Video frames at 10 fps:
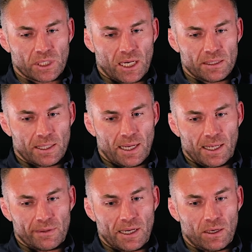on,
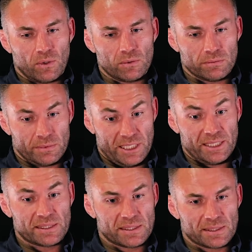and now
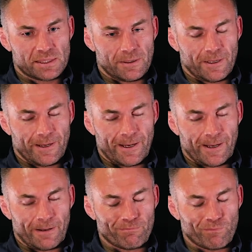this,
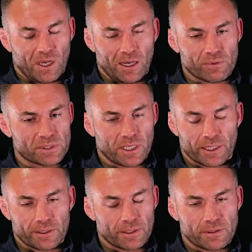I was
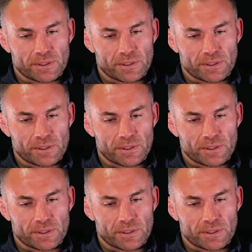like,